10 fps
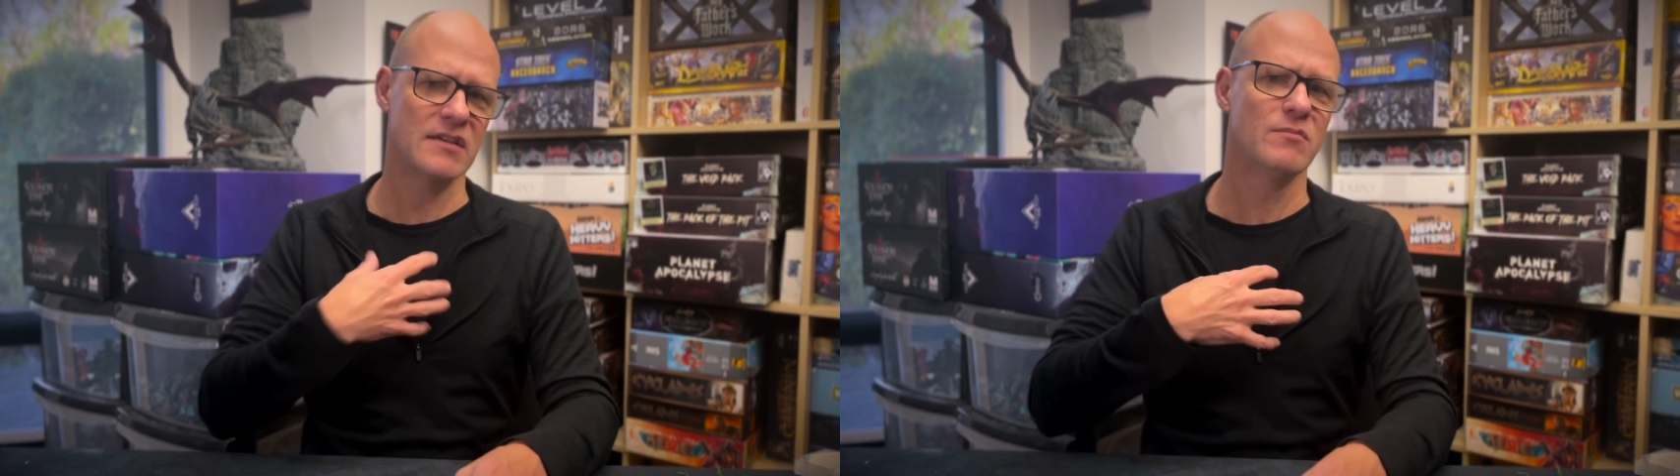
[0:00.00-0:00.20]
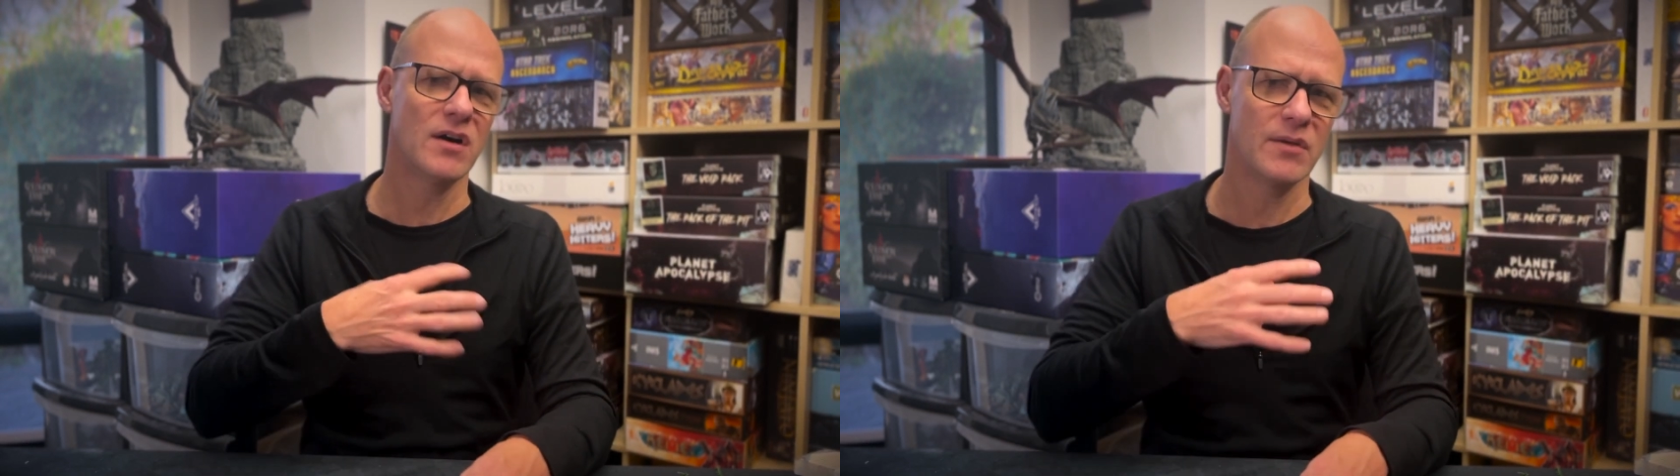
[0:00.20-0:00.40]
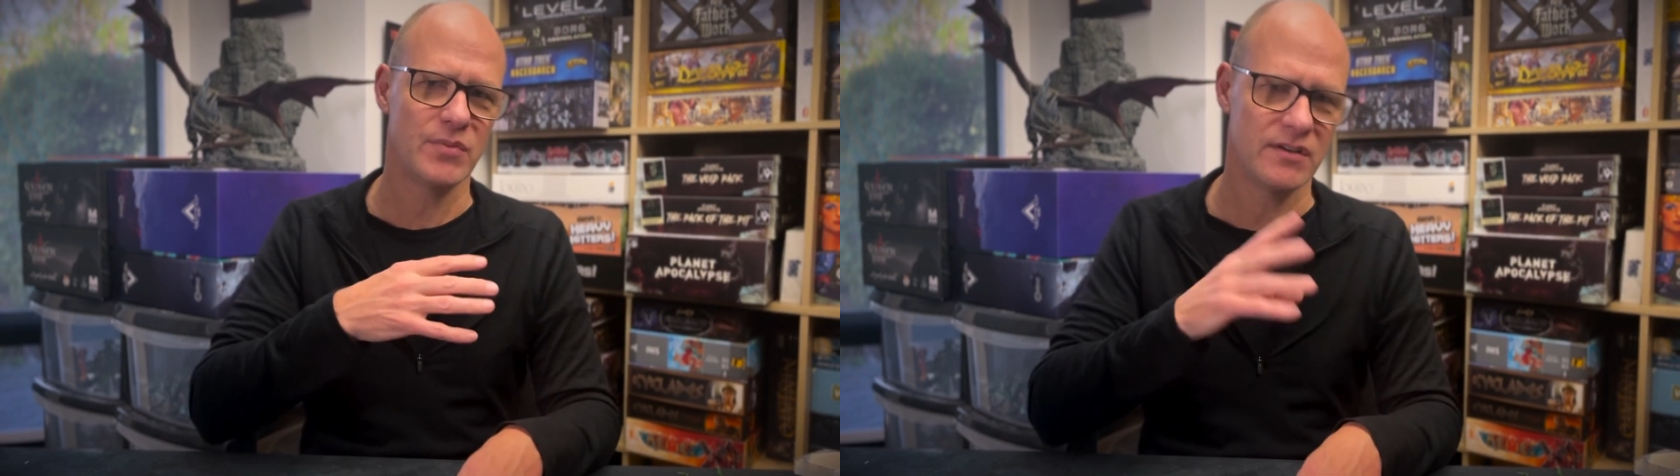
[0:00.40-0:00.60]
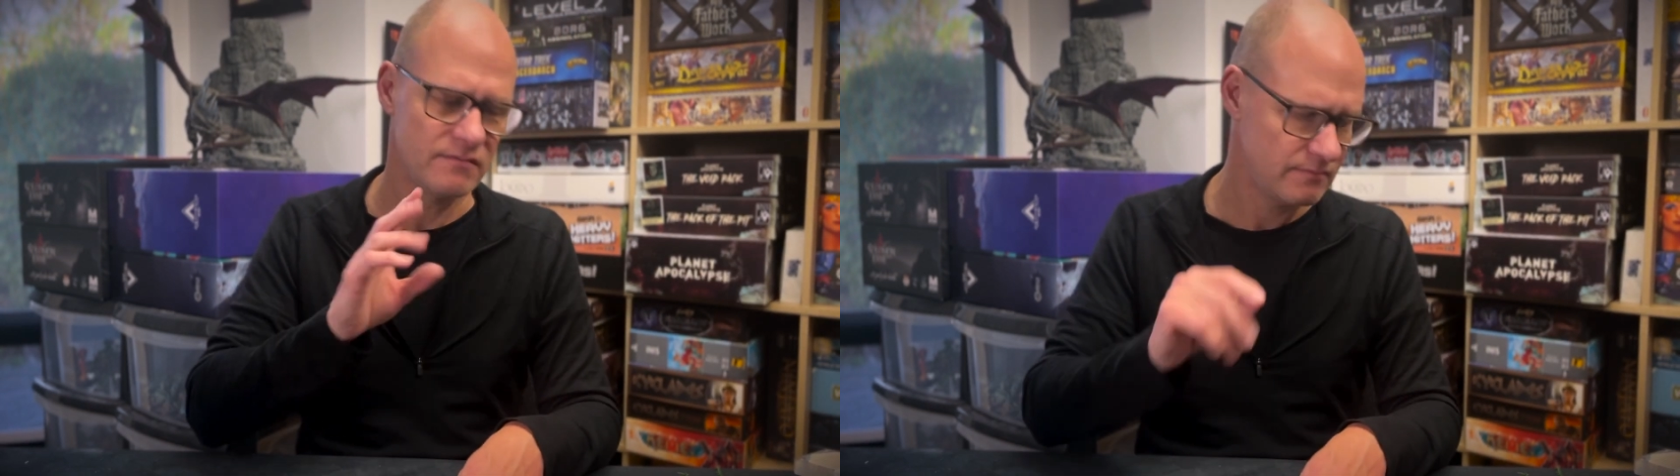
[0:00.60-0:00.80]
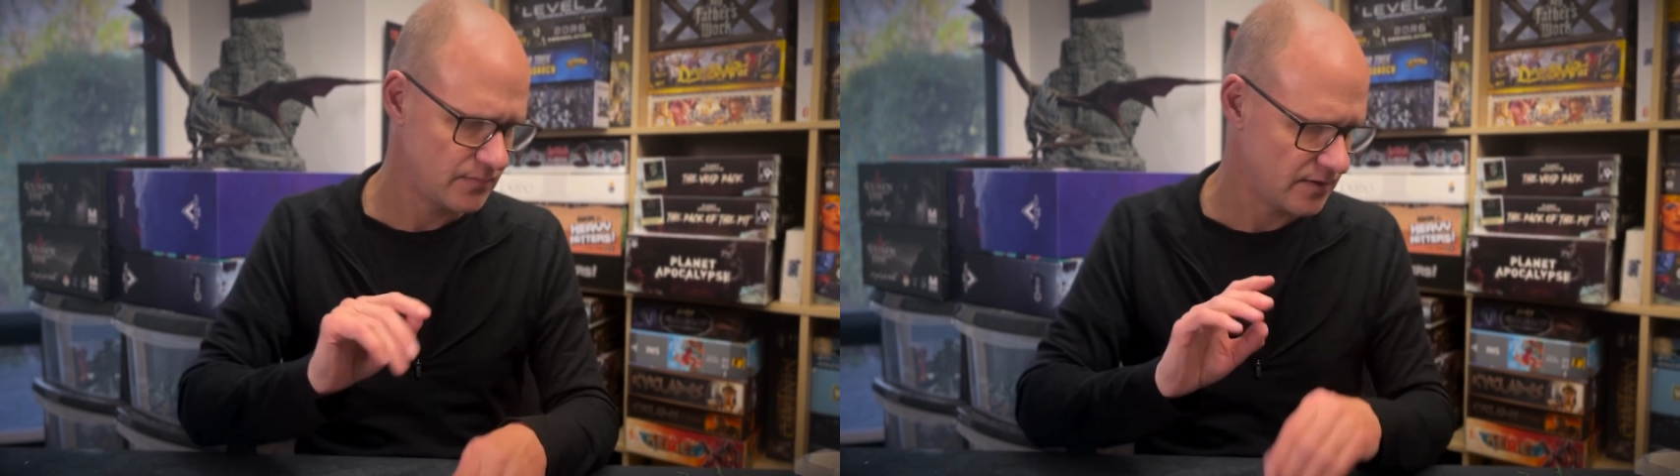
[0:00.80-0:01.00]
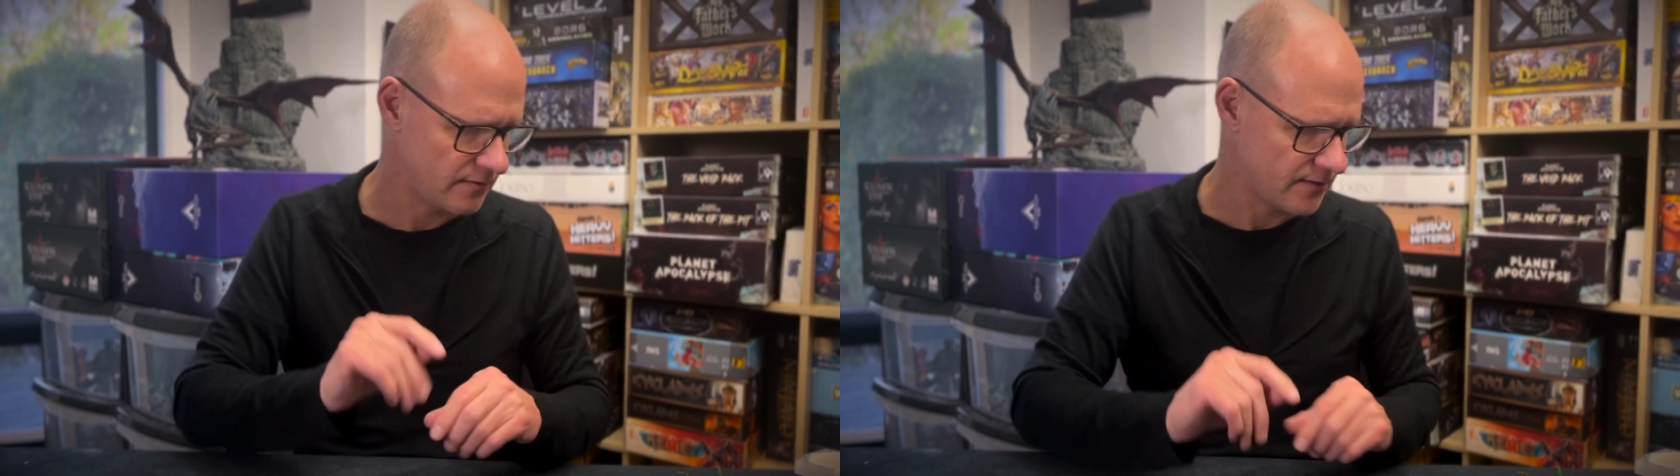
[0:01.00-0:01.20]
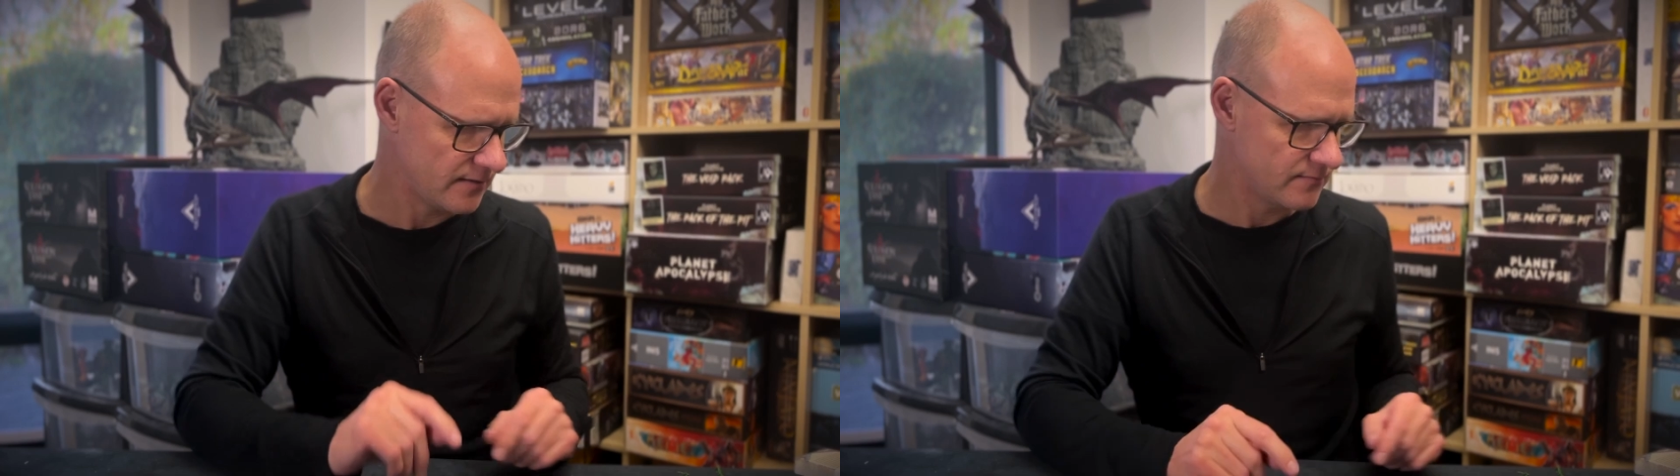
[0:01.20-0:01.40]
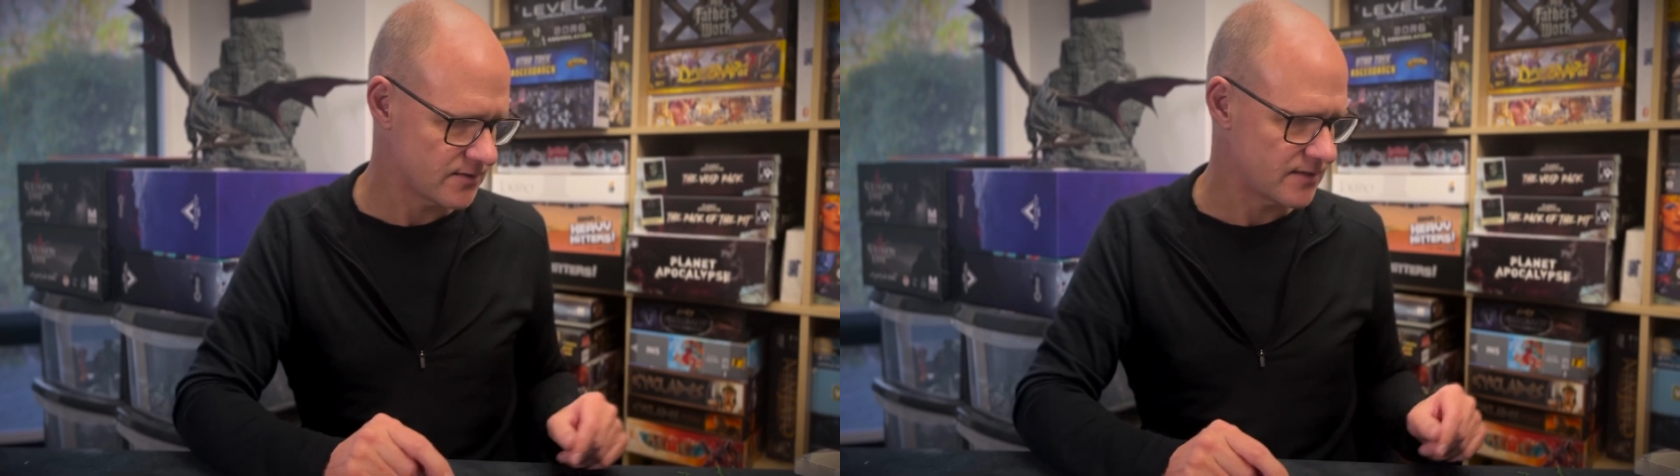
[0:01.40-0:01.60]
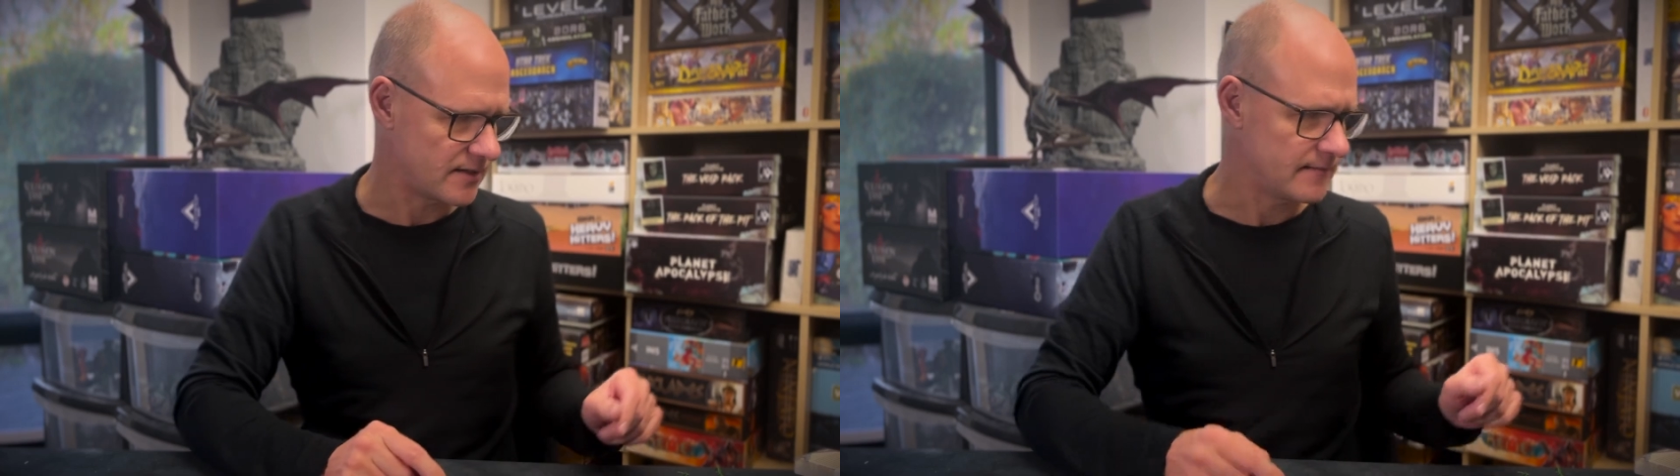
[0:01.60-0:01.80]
in my opinion. But anyway, we'll see.